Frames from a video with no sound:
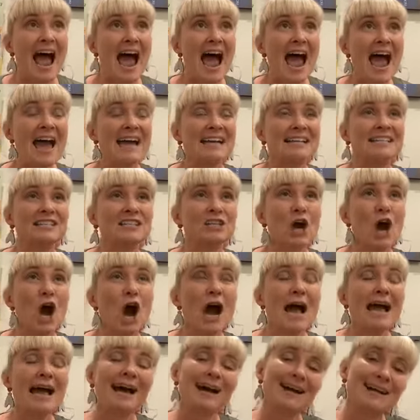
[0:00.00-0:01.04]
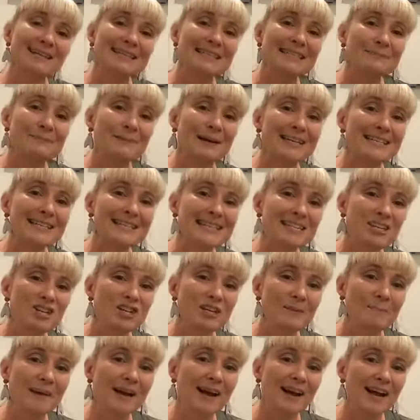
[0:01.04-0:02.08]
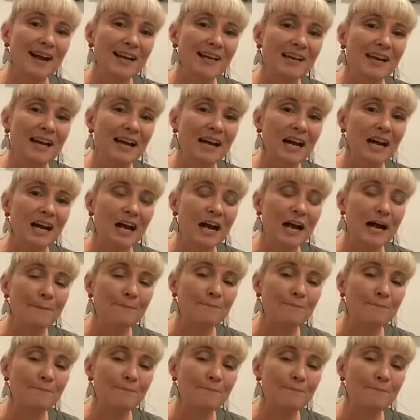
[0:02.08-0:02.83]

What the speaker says: And I asked my teaching partner,